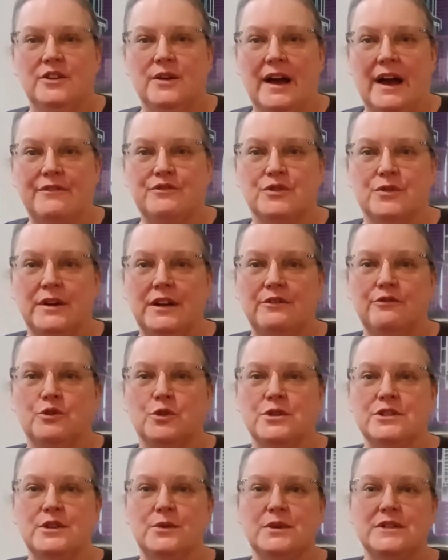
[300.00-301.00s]
You have to
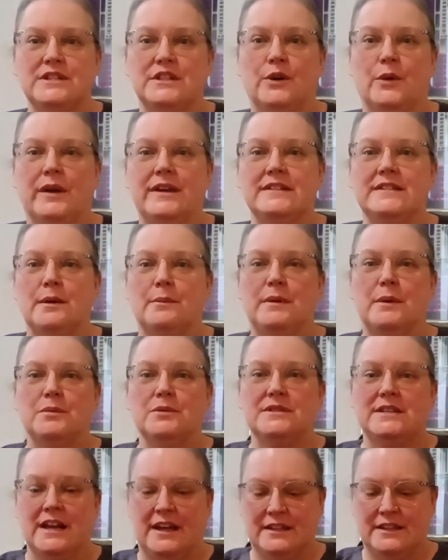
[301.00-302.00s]
reinforce it with sewing. Some
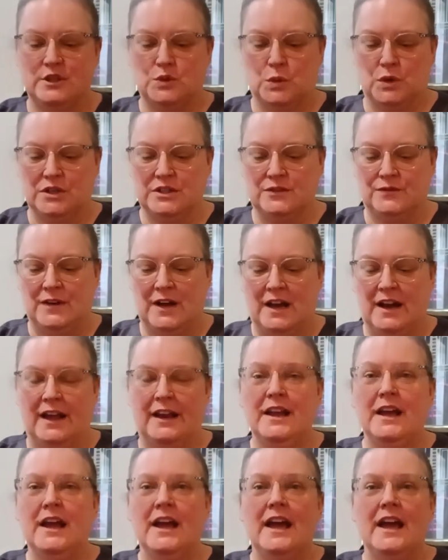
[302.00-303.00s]
people say this works
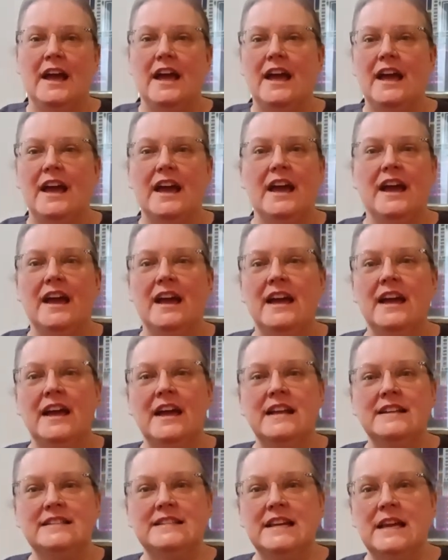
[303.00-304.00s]
fine.
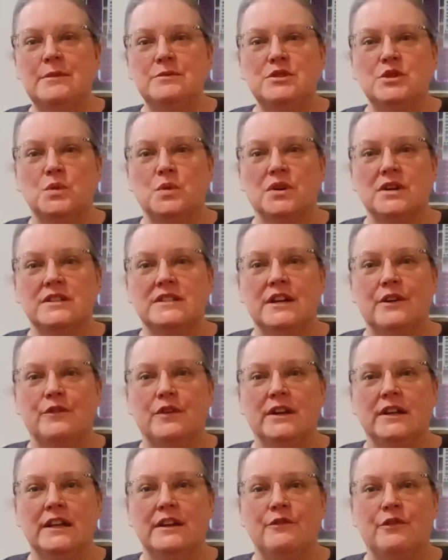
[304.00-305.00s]
It seems to work
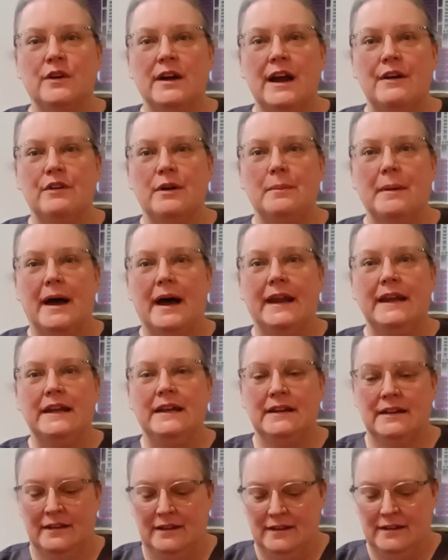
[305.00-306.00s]
differently for
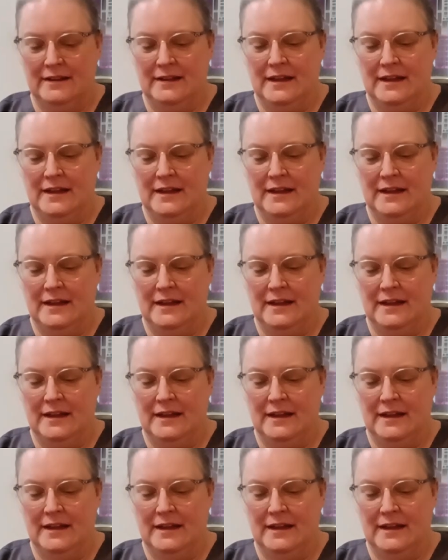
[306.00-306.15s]
everybody.